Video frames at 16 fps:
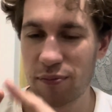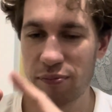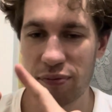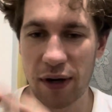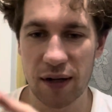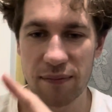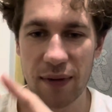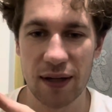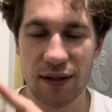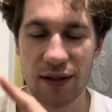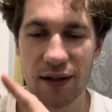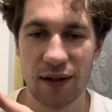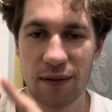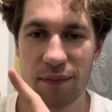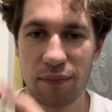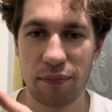pragmatic
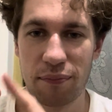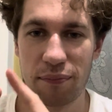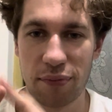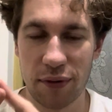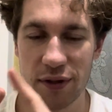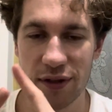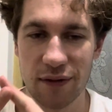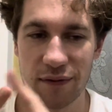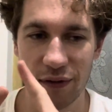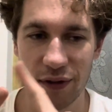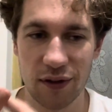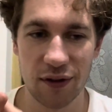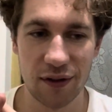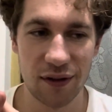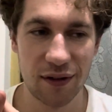point of view,